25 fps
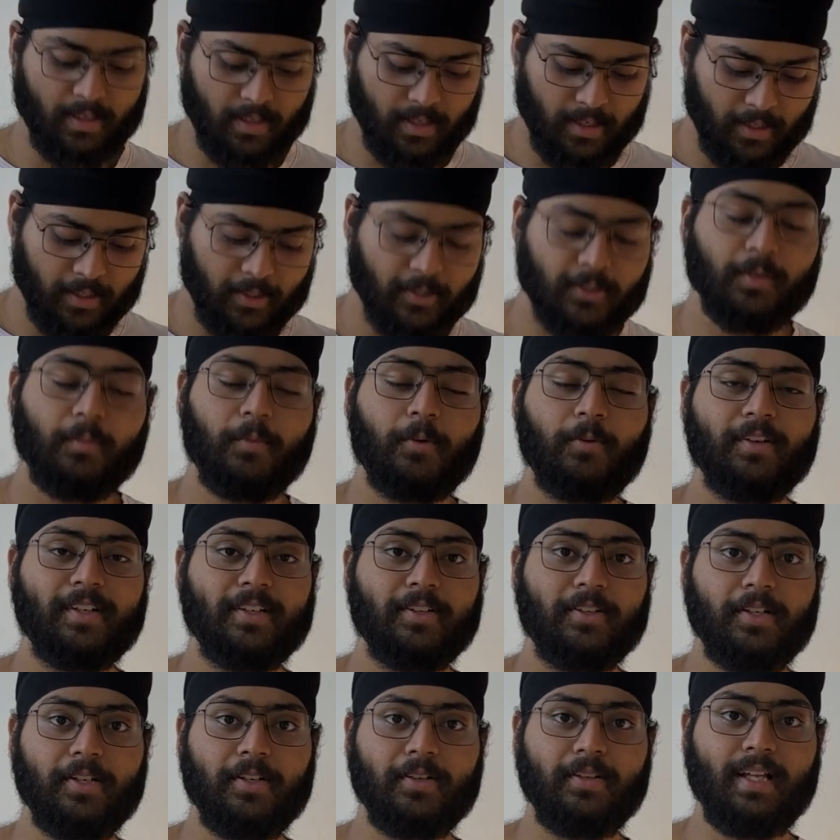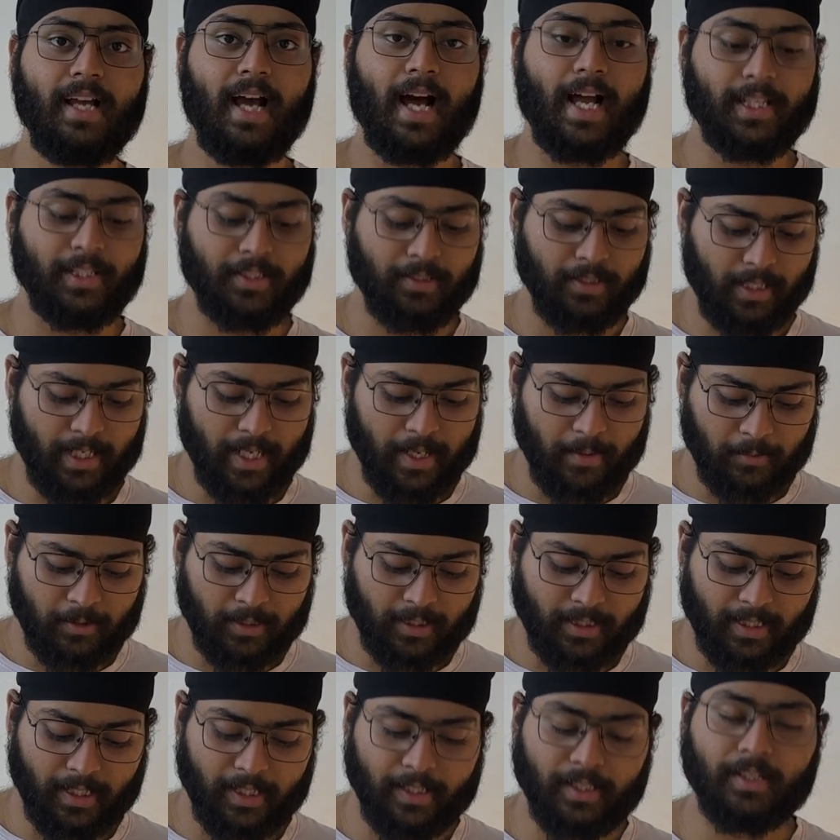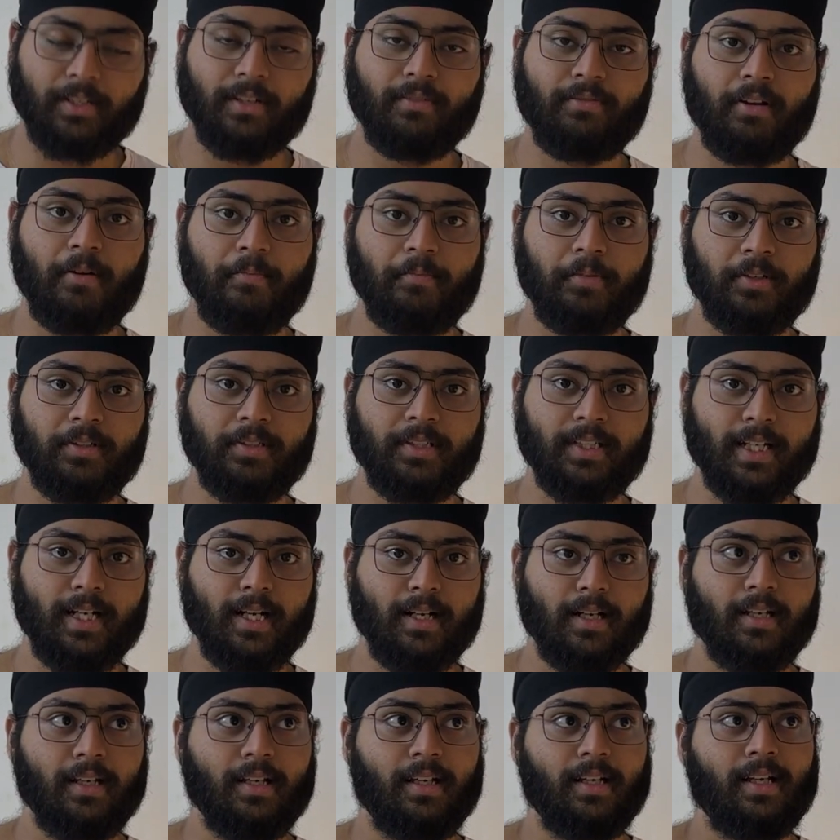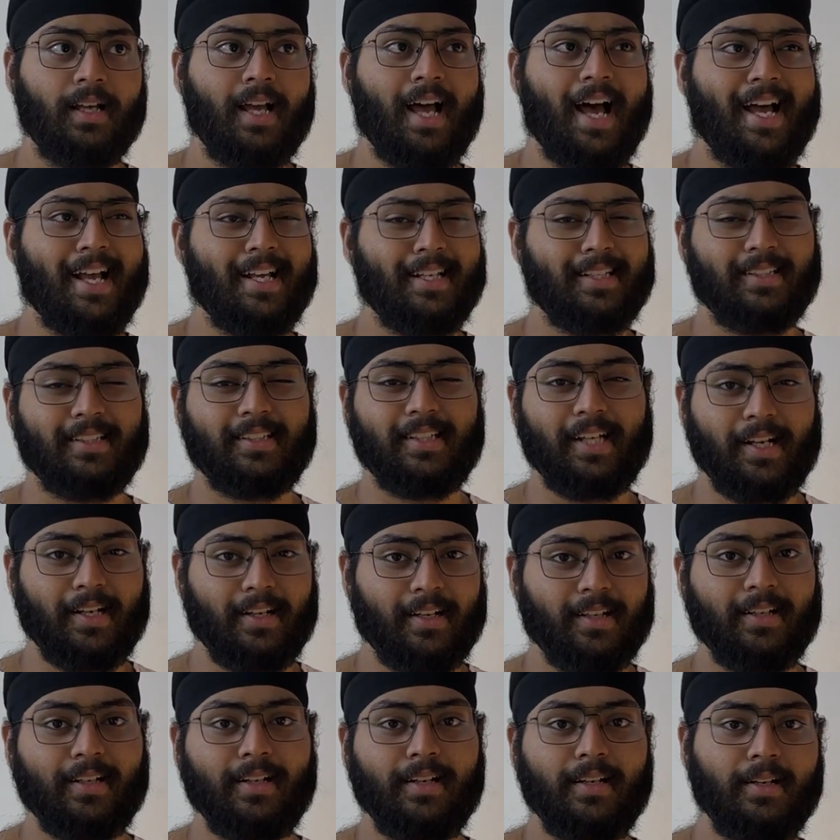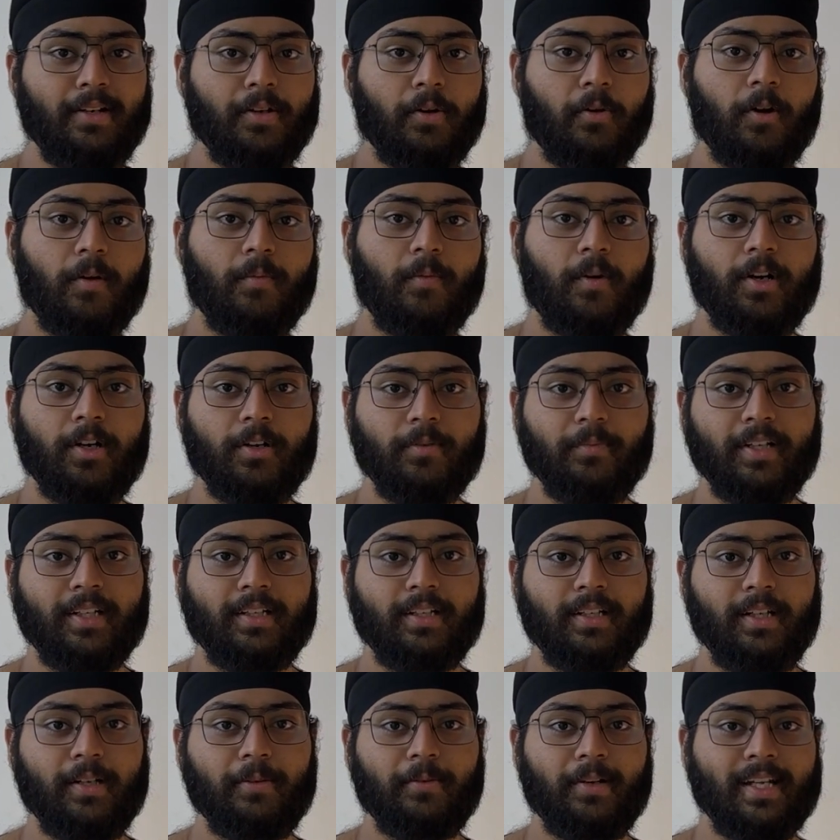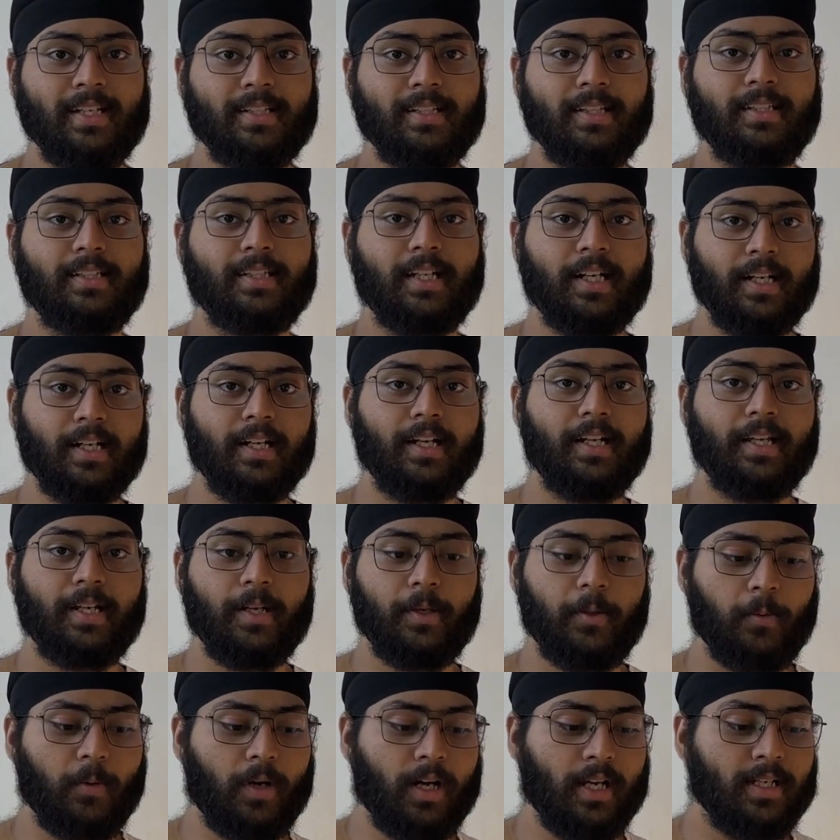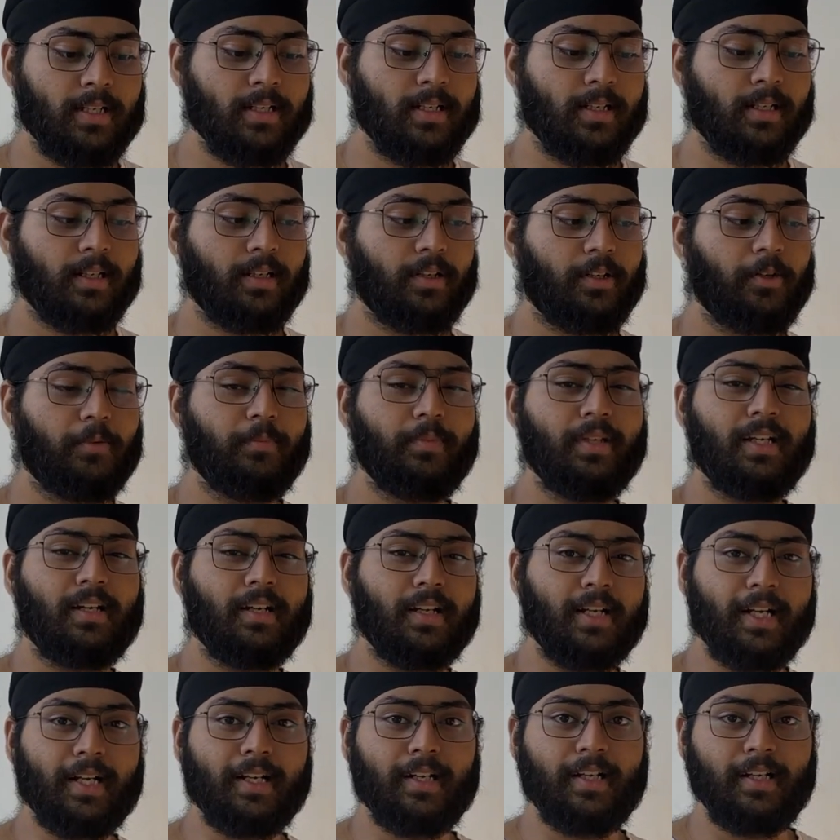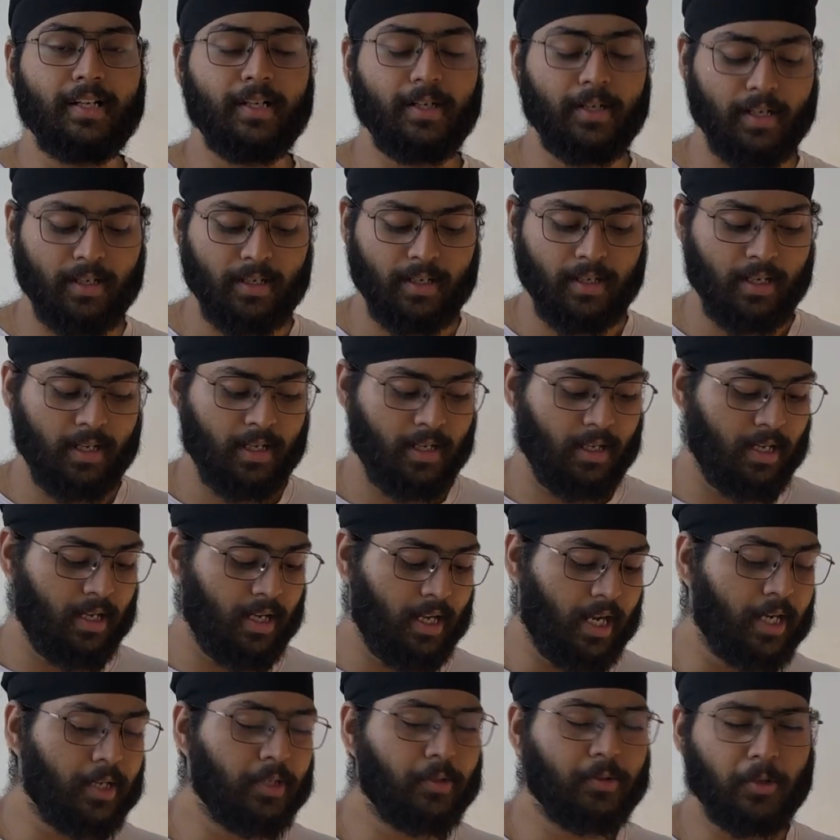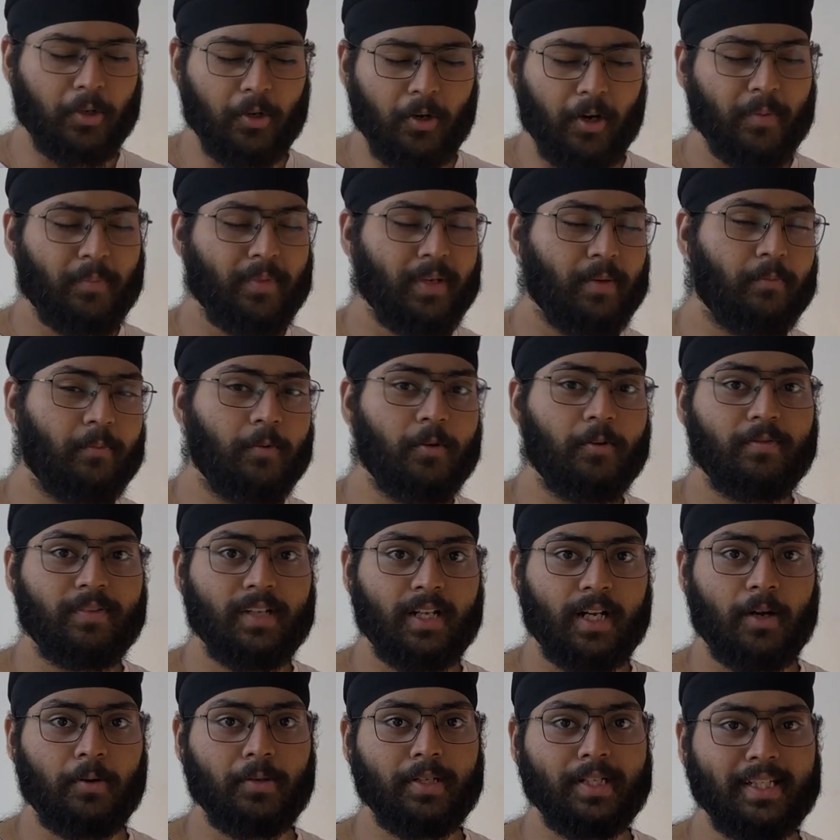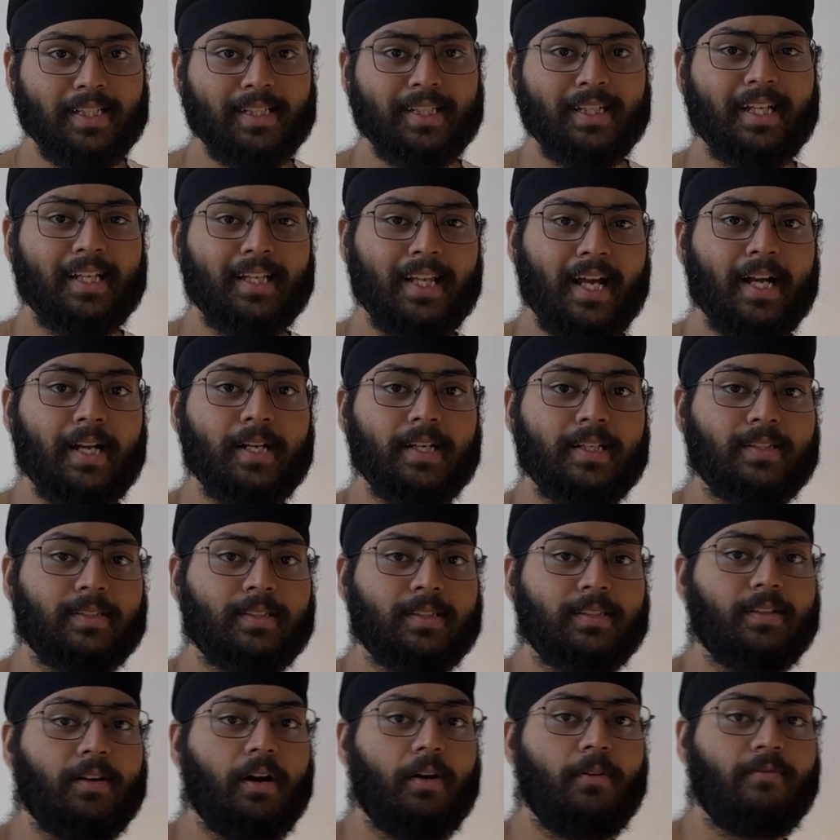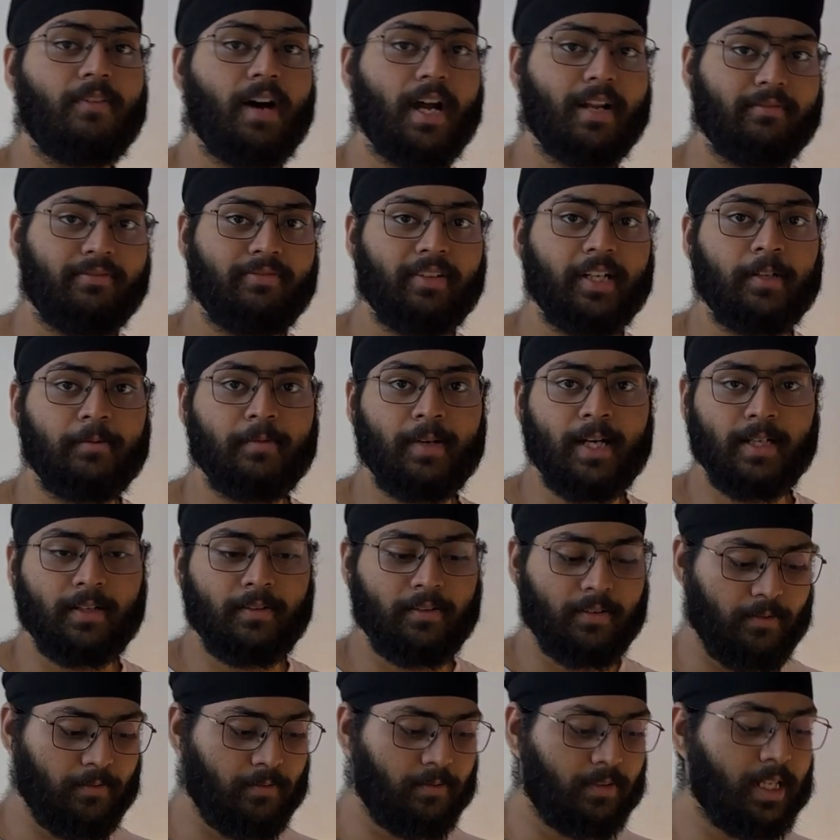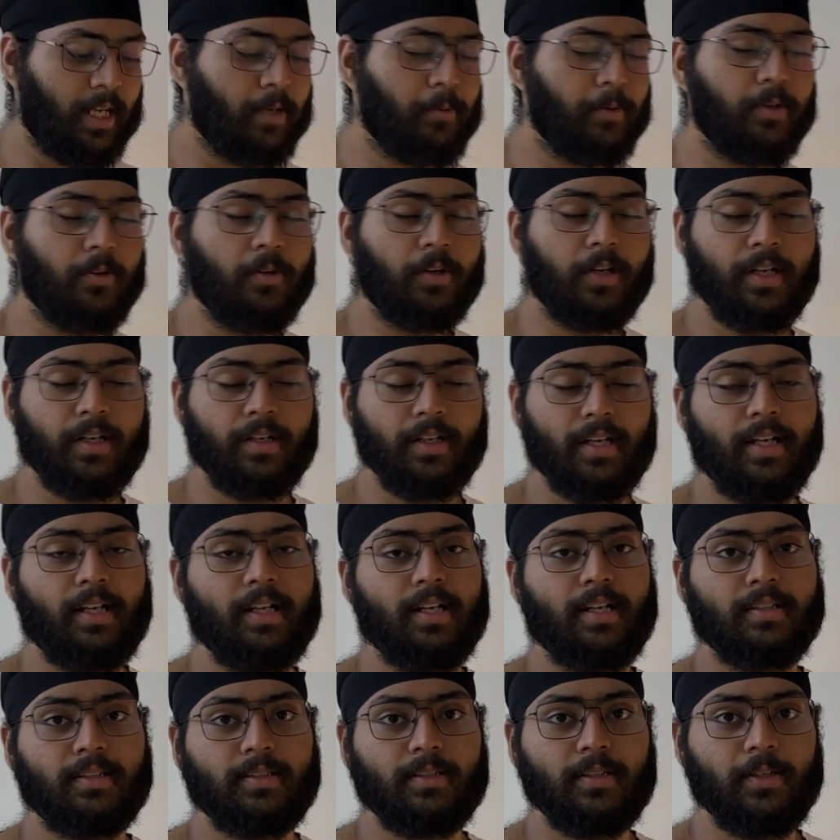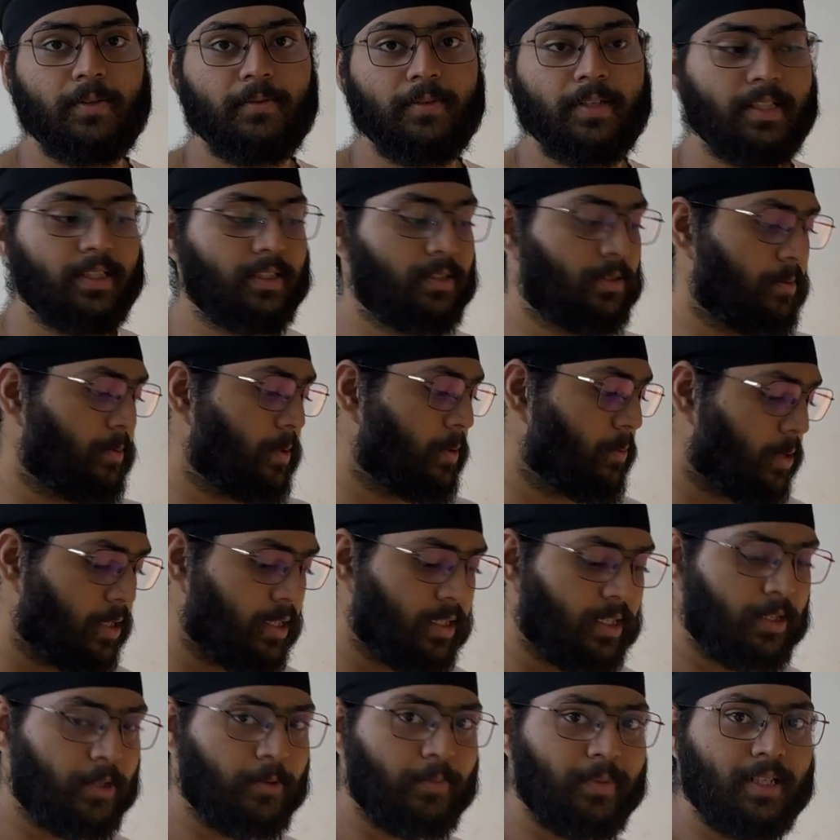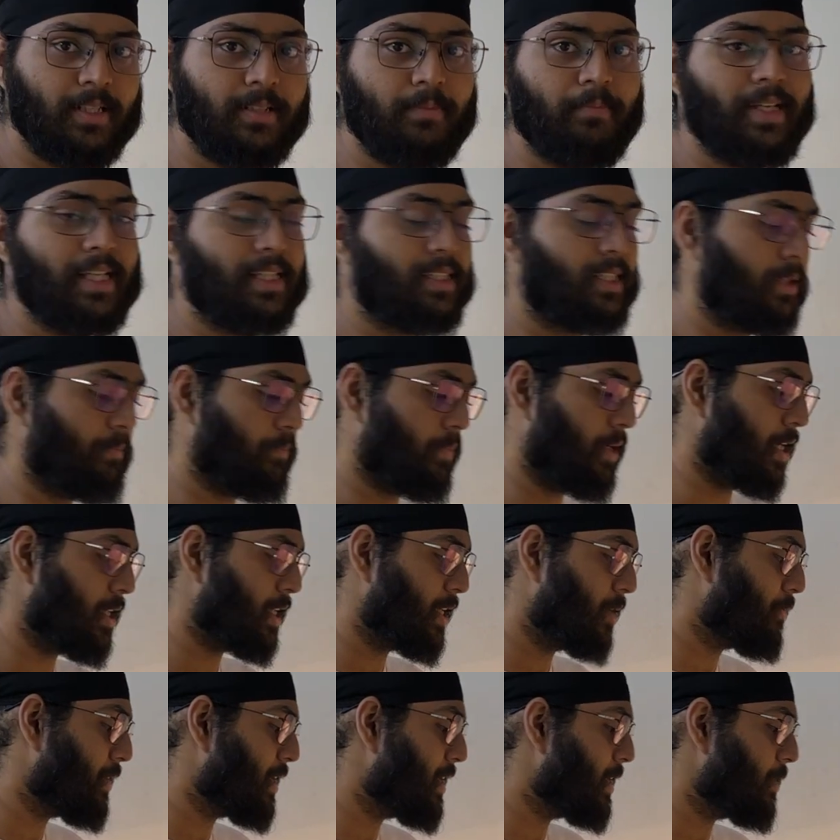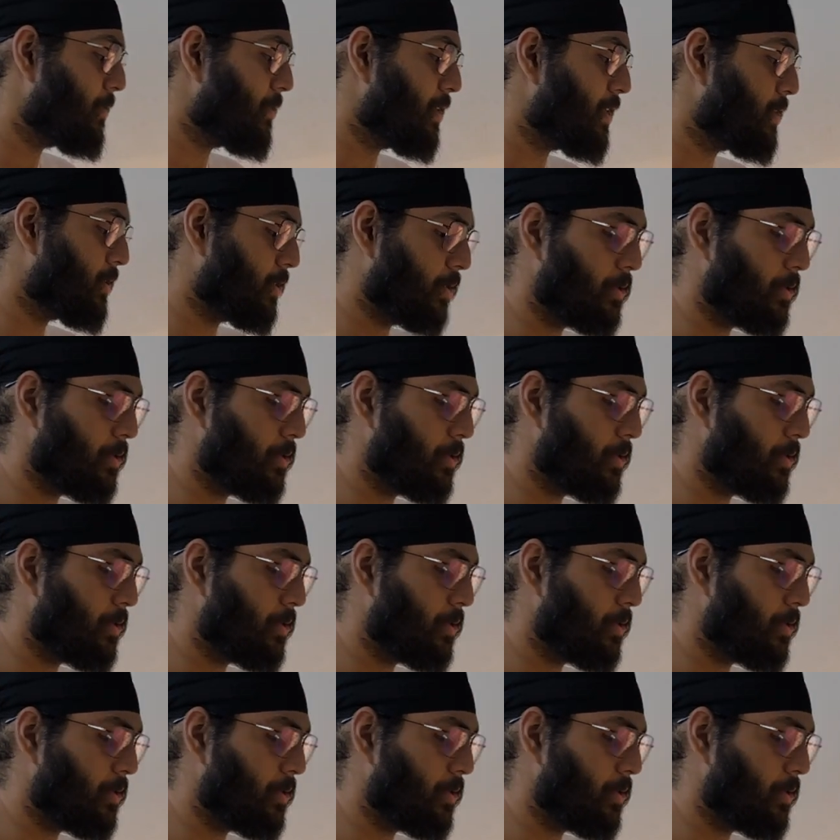So moving on to the actual demonstration of our project, as general home automation devices generally require to be connected and could not be moved around easily, that is one feedback that we got in our survey. So we wanted to be a basic plug and play device.